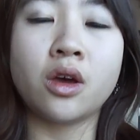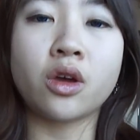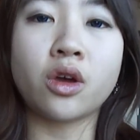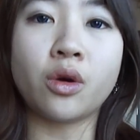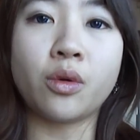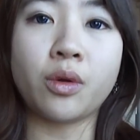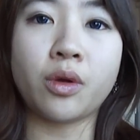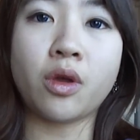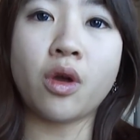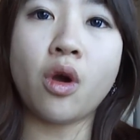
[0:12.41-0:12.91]

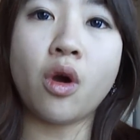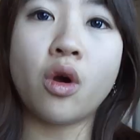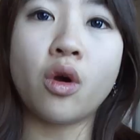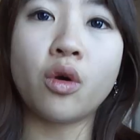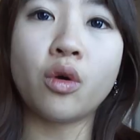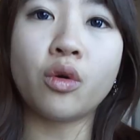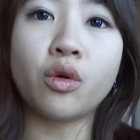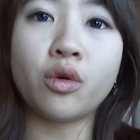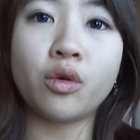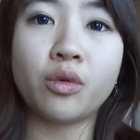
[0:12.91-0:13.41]
going
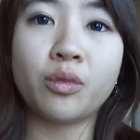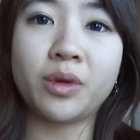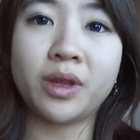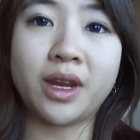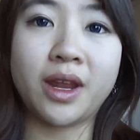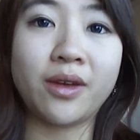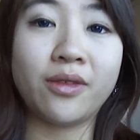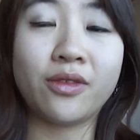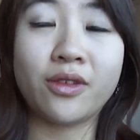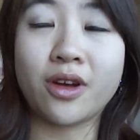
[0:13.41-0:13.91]
home,
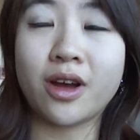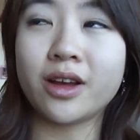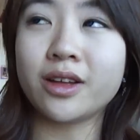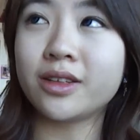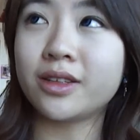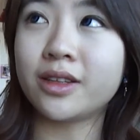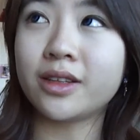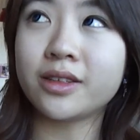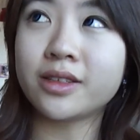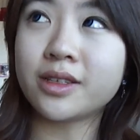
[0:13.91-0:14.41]
and I
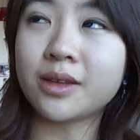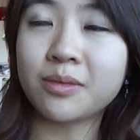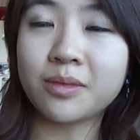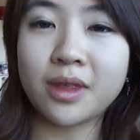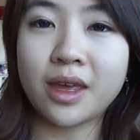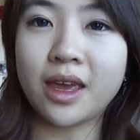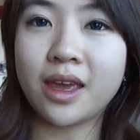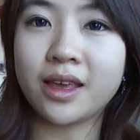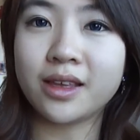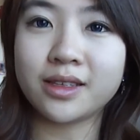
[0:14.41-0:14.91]
forgot some
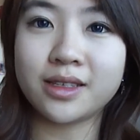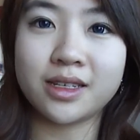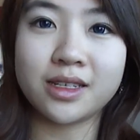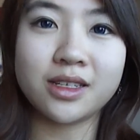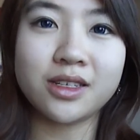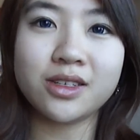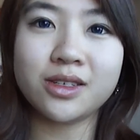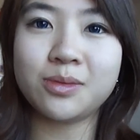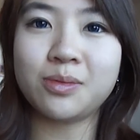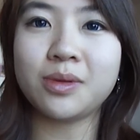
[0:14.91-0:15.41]
things, and
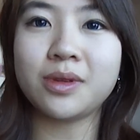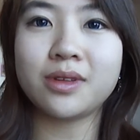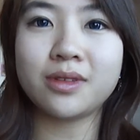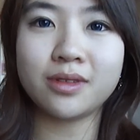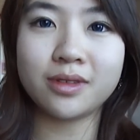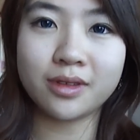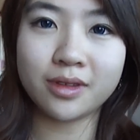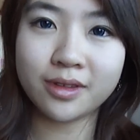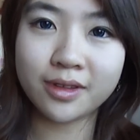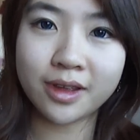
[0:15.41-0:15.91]
it's just
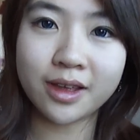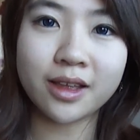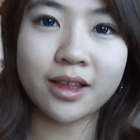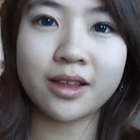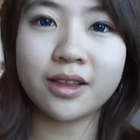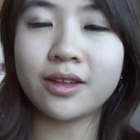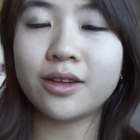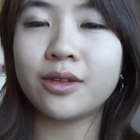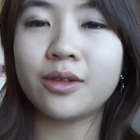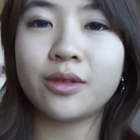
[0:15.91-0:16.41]
been
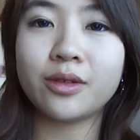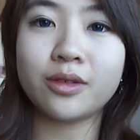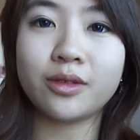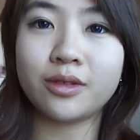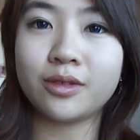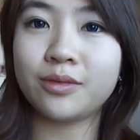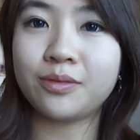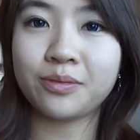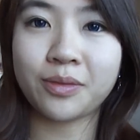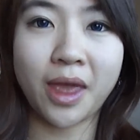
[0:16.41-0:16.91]
a
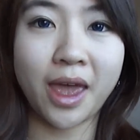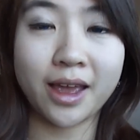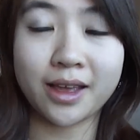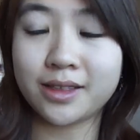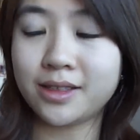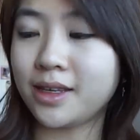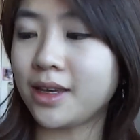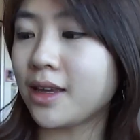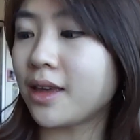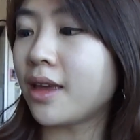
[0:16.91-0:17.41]
little
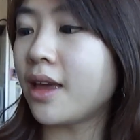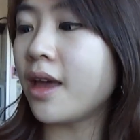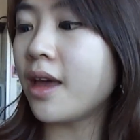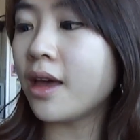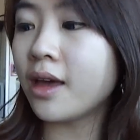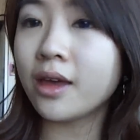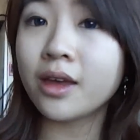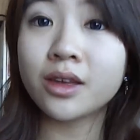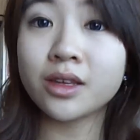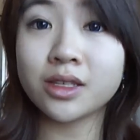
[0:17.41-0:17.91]
hectic.
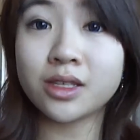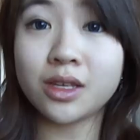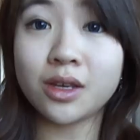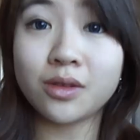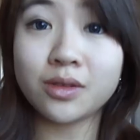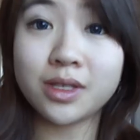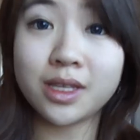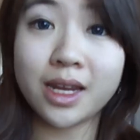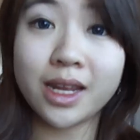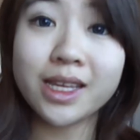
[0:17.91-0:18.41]

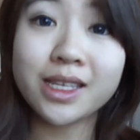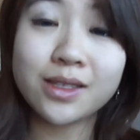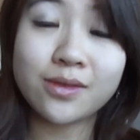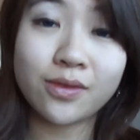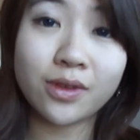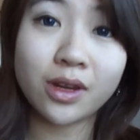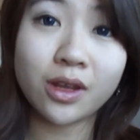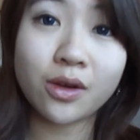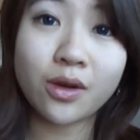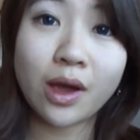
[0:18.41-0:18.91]
So today's
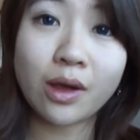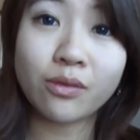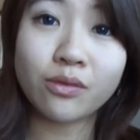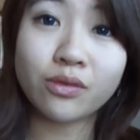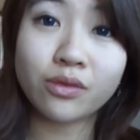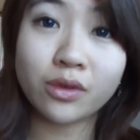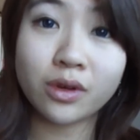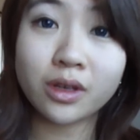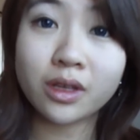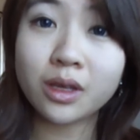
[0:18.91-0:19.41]
video, I
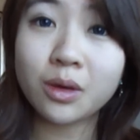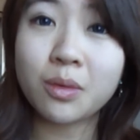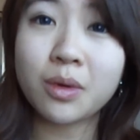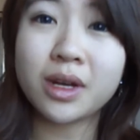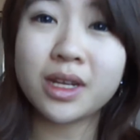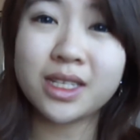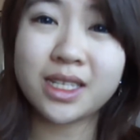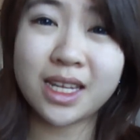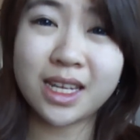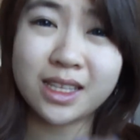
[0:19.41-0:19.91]
really
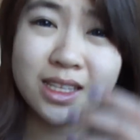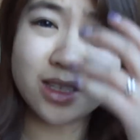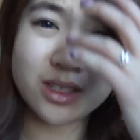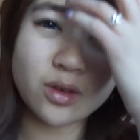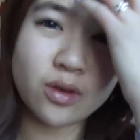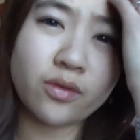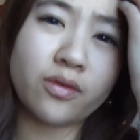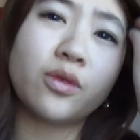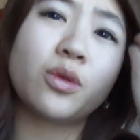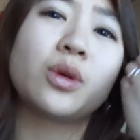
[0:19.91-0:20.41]
wanted to get this
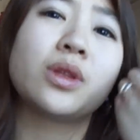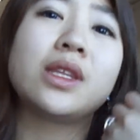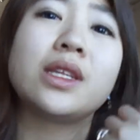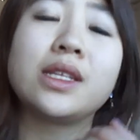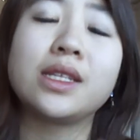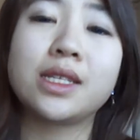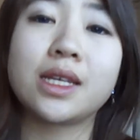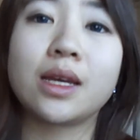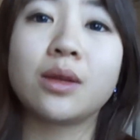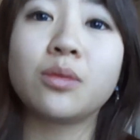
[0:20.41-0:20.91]
over with
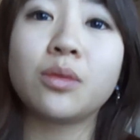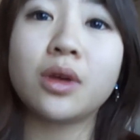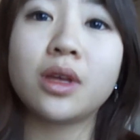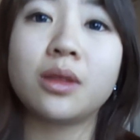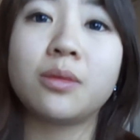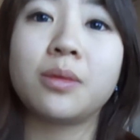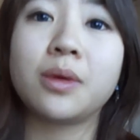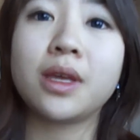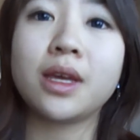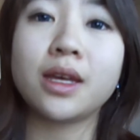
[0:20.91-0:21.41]
and done
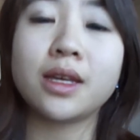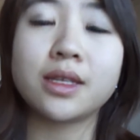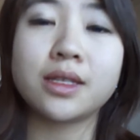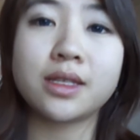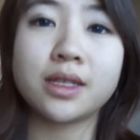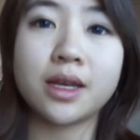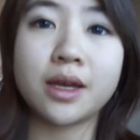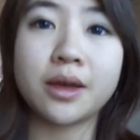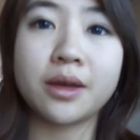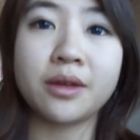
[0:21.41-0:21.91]
with because